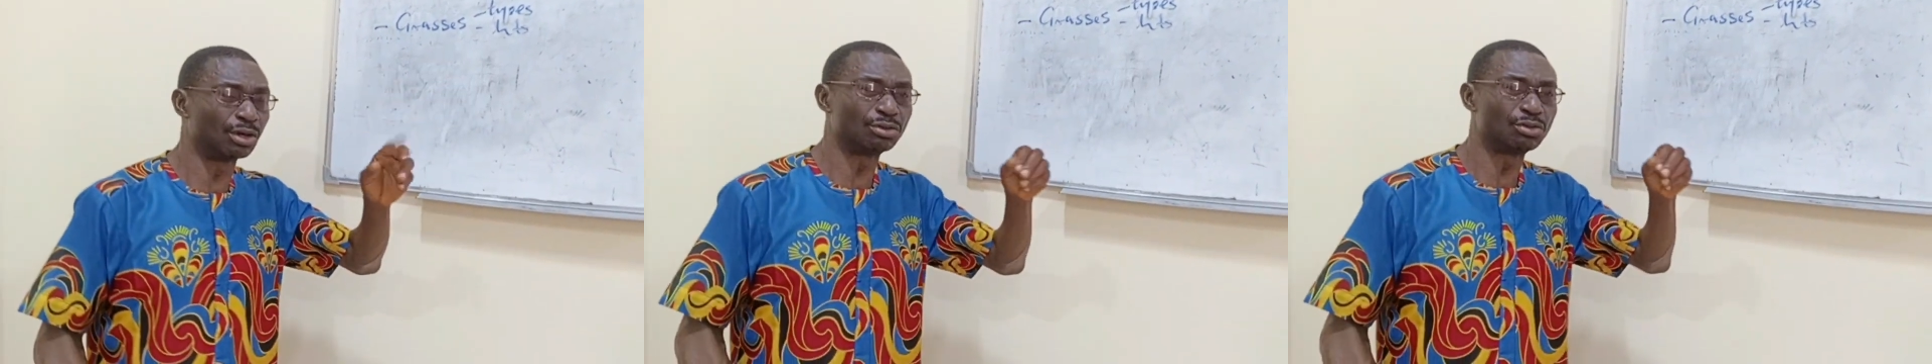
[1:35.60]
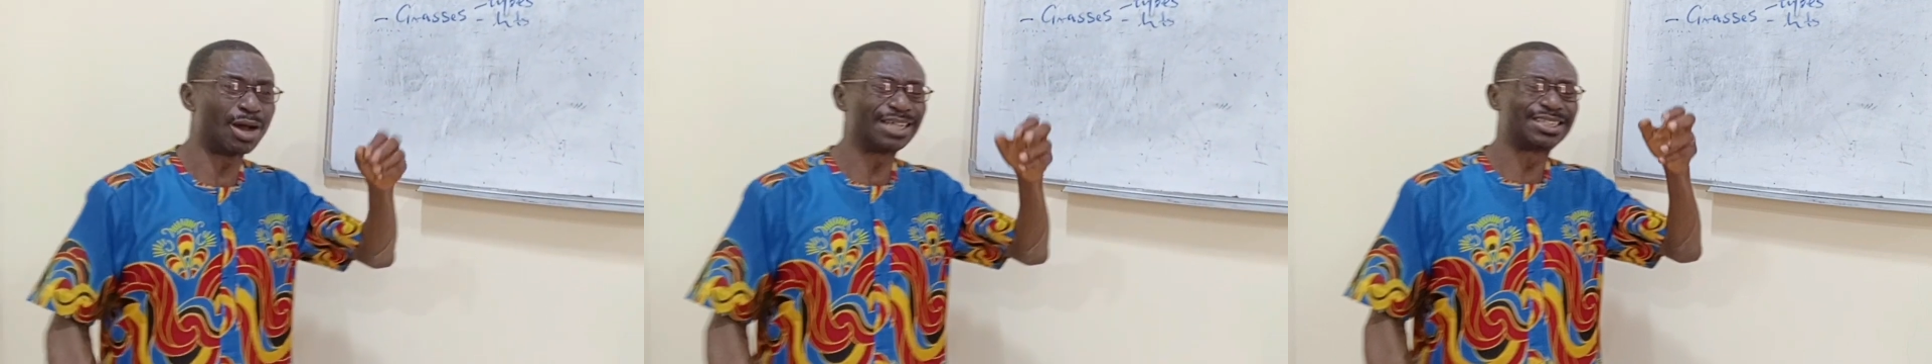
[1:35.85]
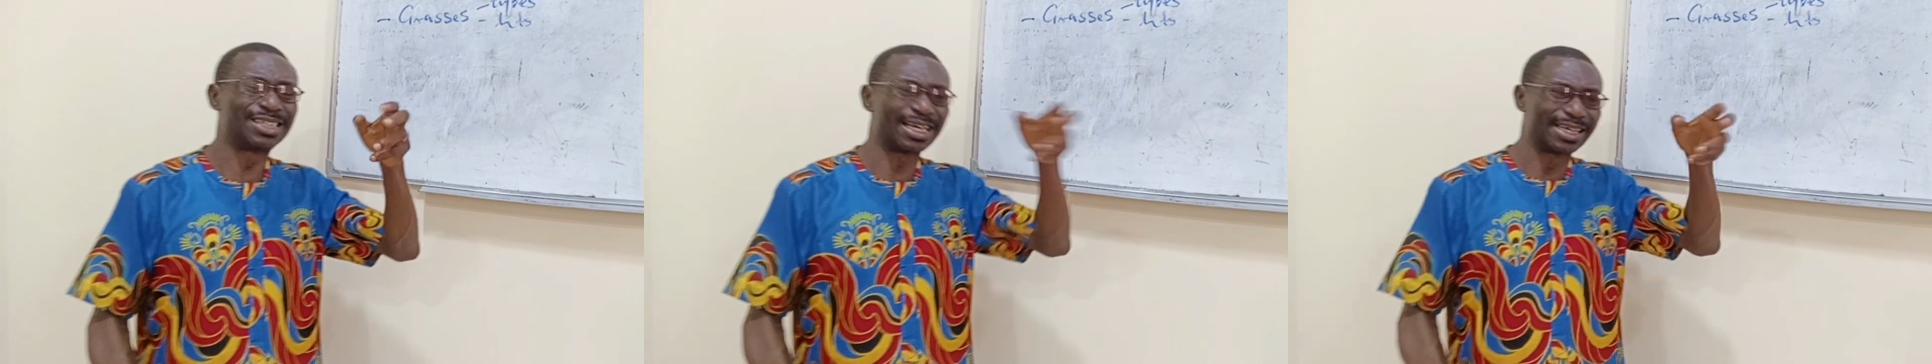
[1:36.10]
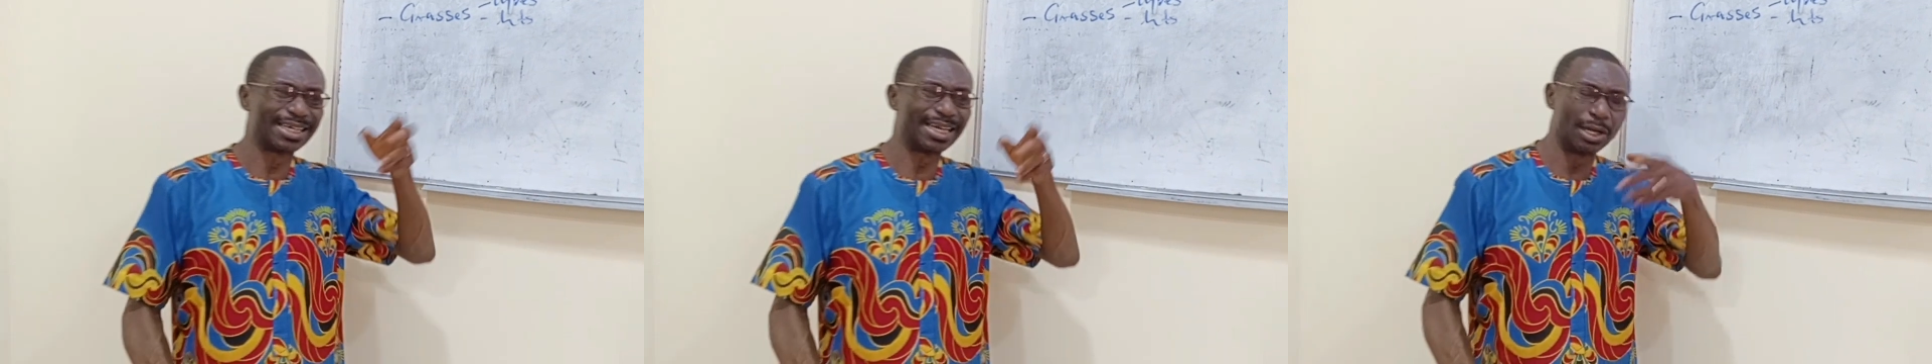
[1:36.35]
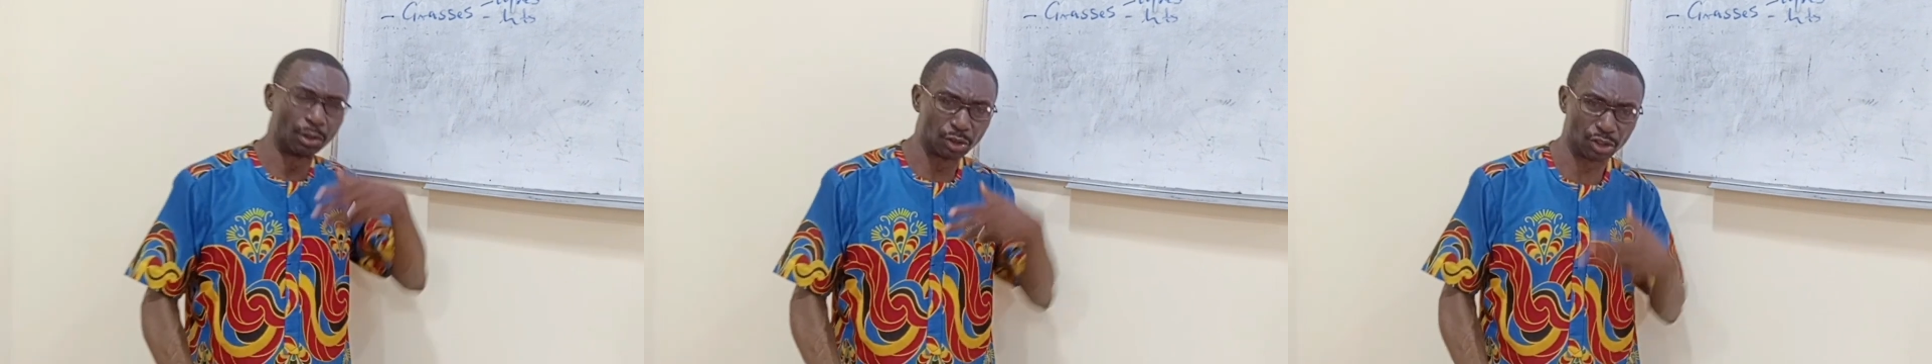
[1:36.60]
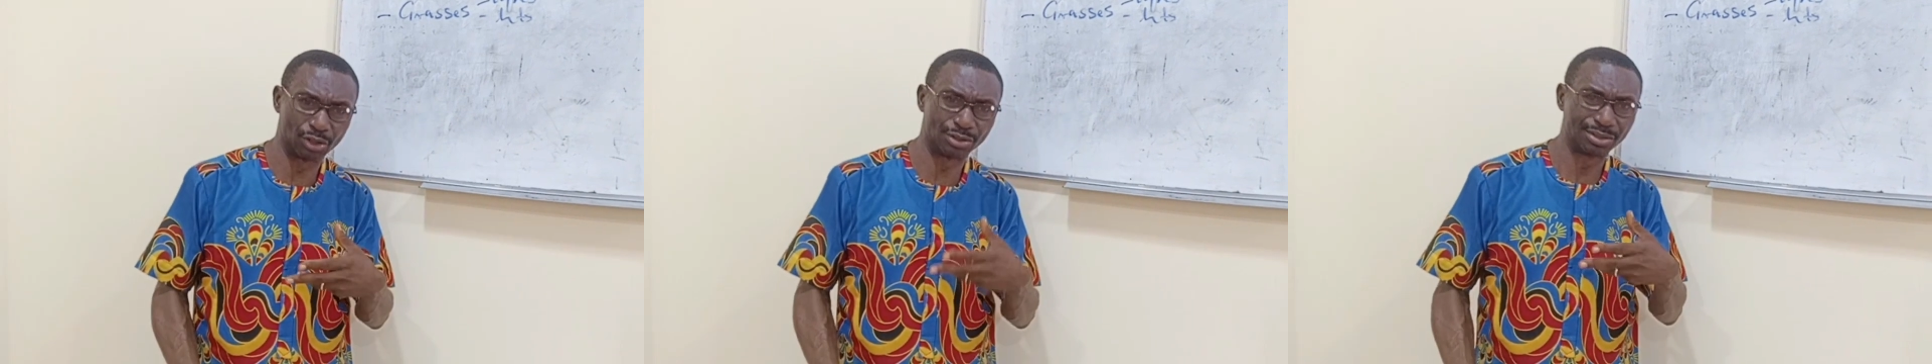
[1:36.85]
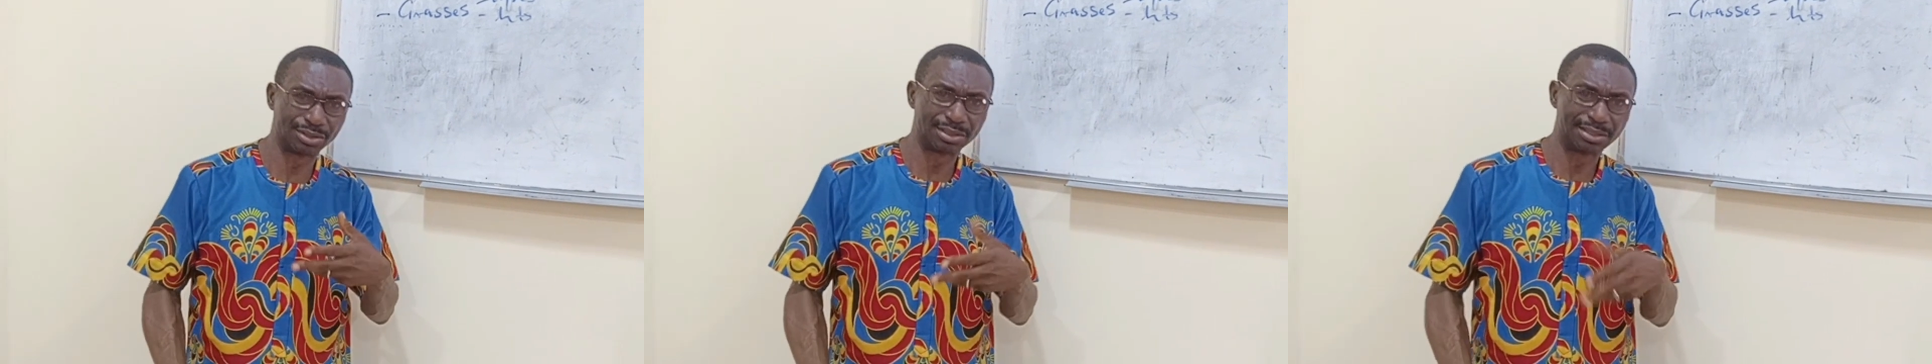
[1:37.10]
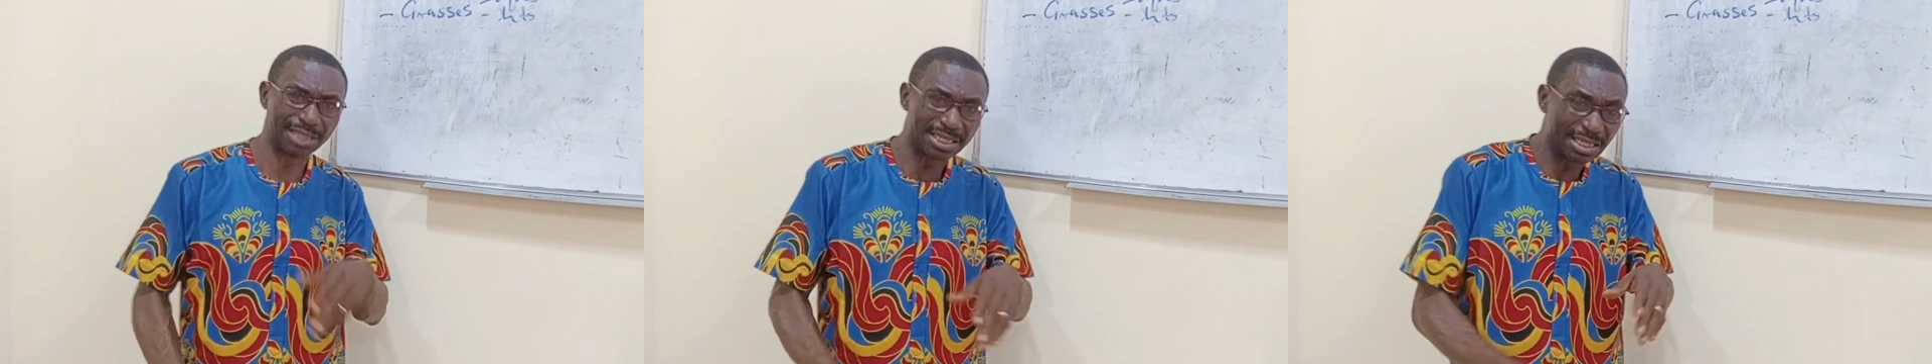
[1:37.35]
you are checking erosion.
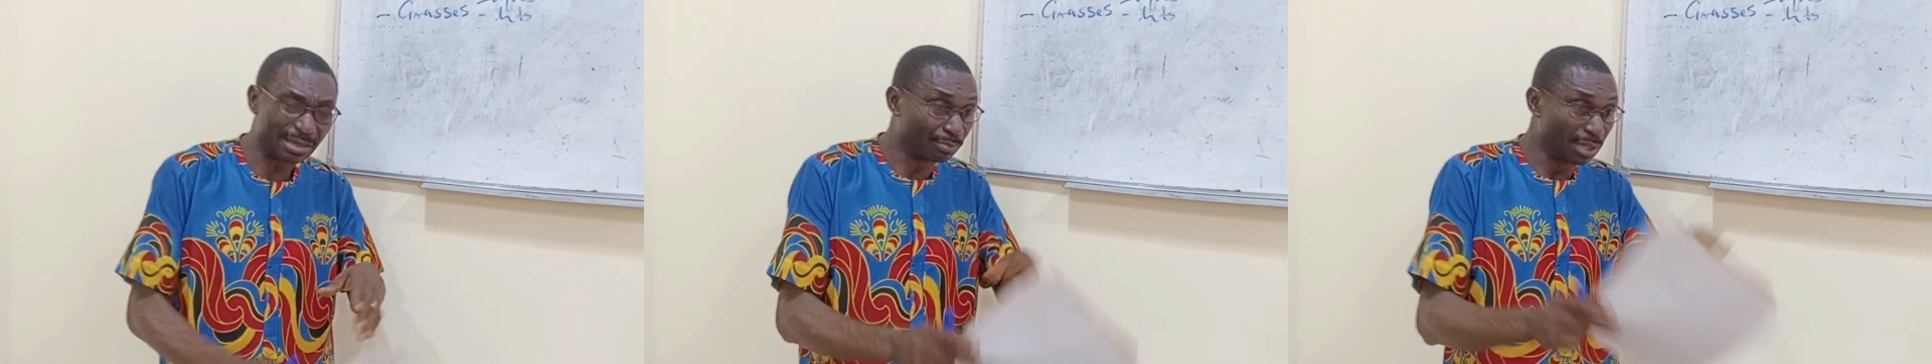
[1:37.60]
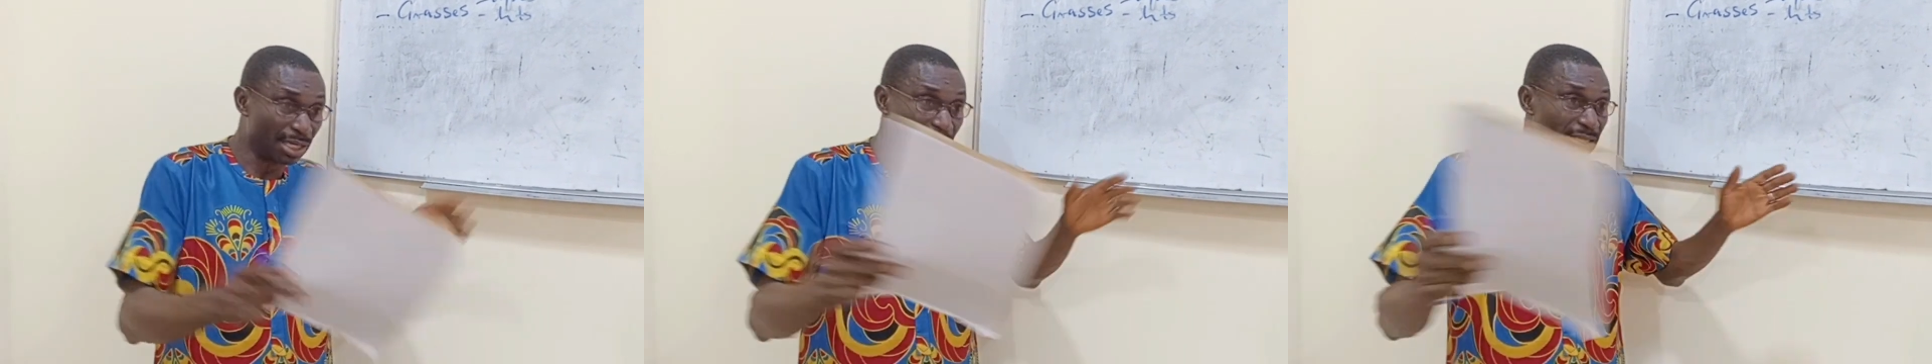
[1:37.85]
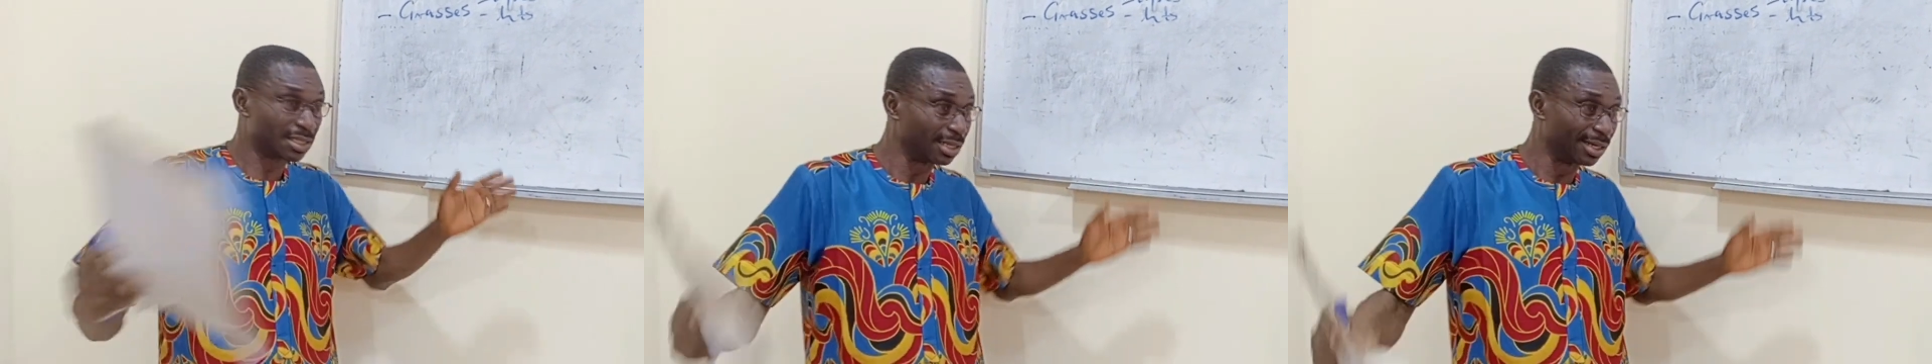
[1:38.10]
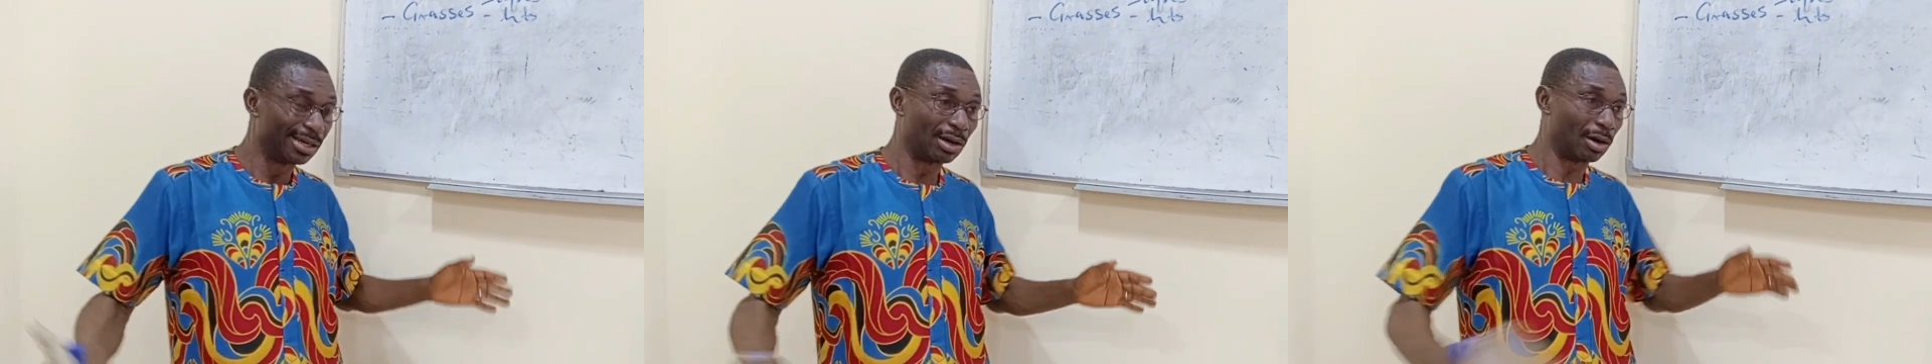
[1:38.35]
There is a place